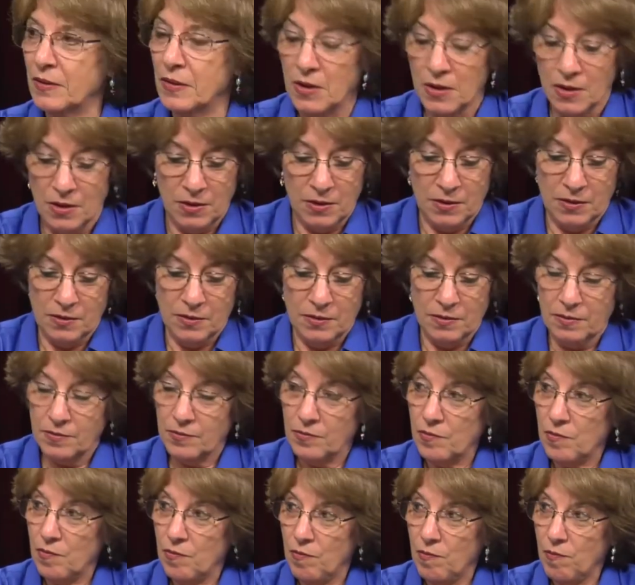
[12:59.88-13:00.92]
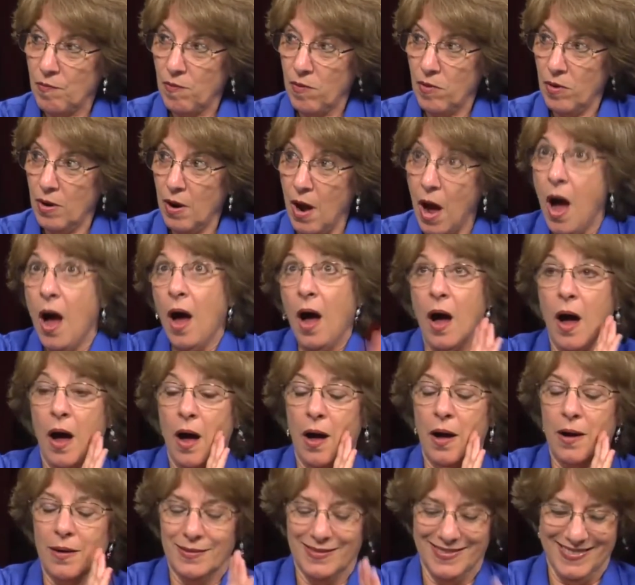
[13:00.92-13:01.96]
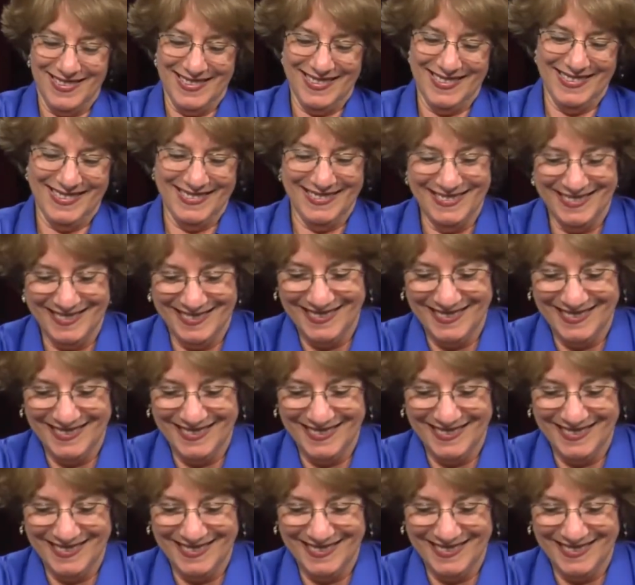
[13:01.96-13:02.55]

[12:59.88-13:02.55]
I have to admit, I included Daniel